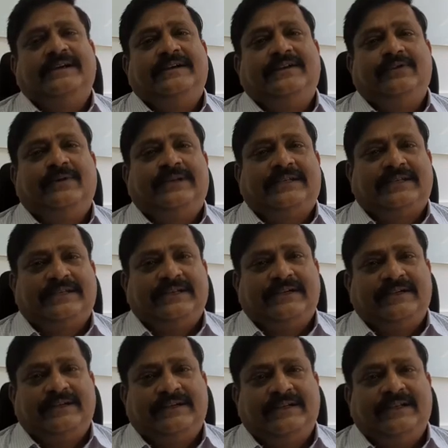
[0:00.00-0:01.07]
US
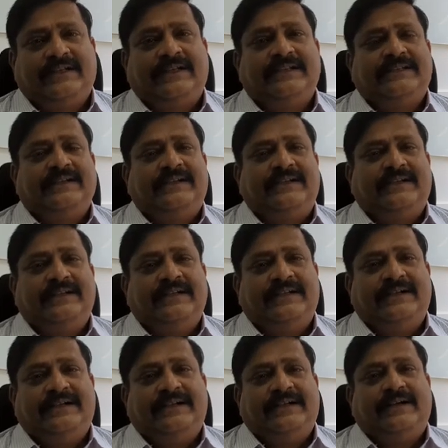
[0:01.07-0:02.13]
increase
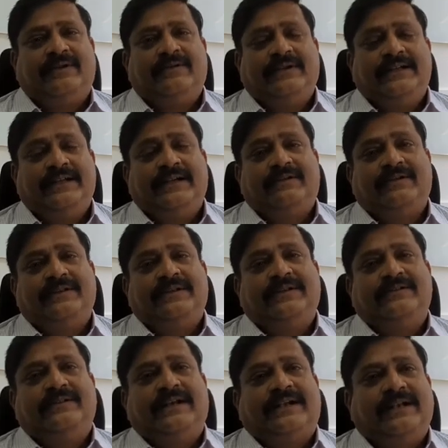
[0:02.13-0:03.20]
inaccuracy
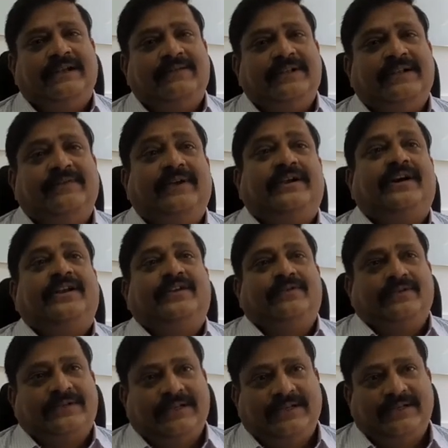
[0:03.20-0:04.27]
to that level that we can't
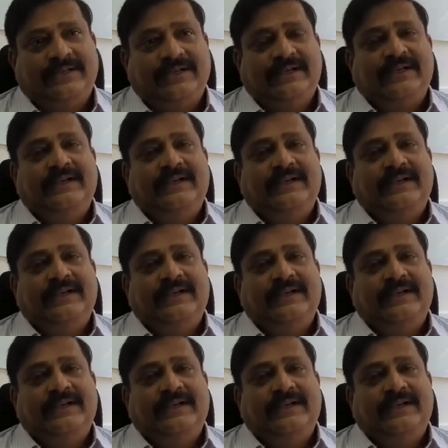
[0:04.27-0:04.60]
use it.